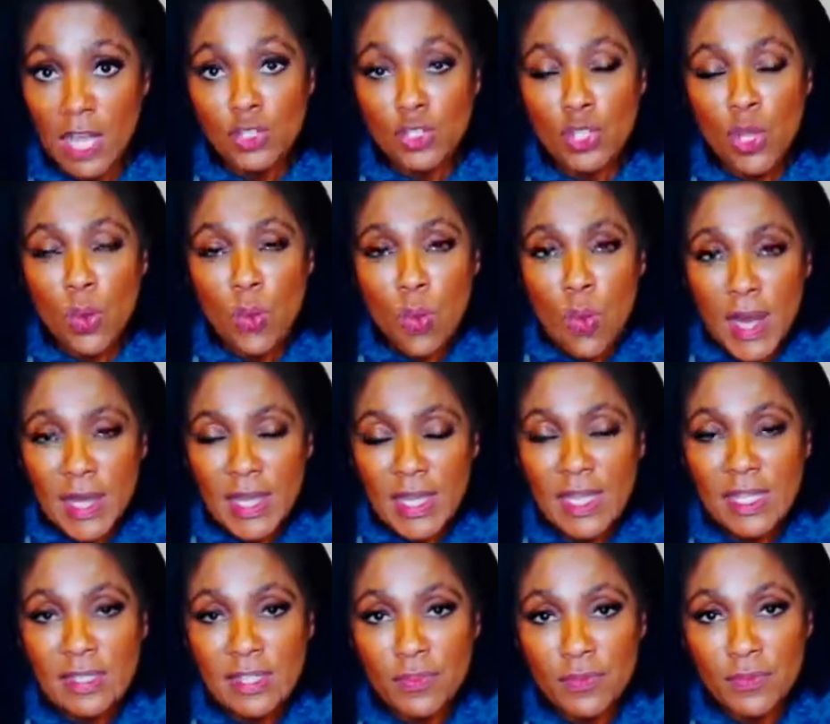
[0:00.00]
So what
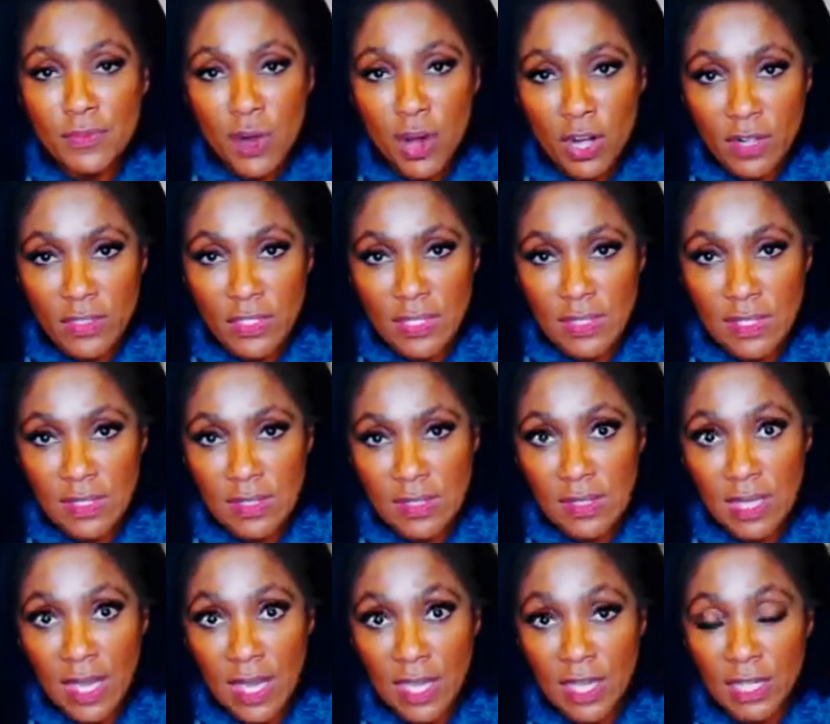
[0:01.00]
is involved in
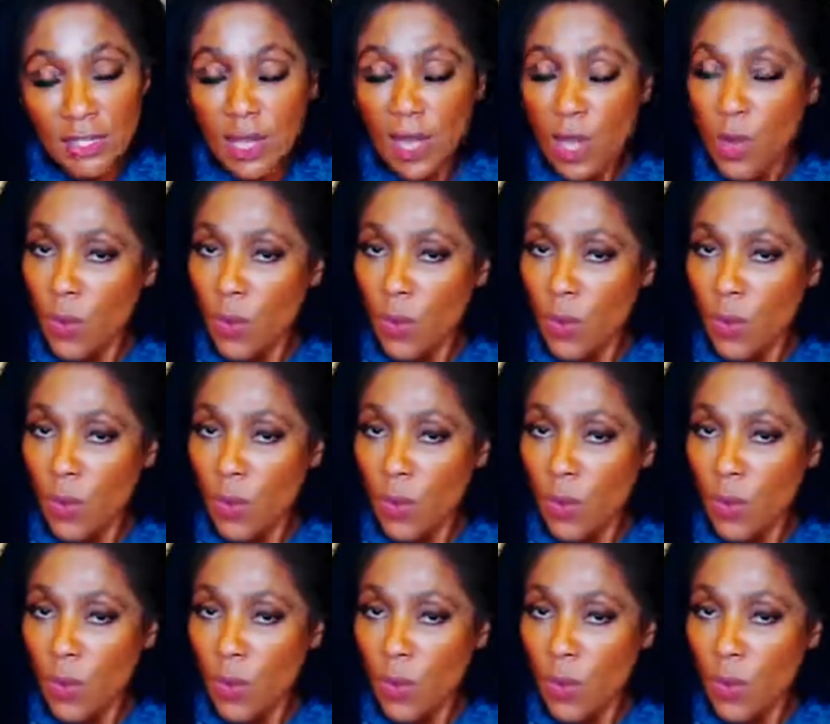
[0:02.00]
this diet?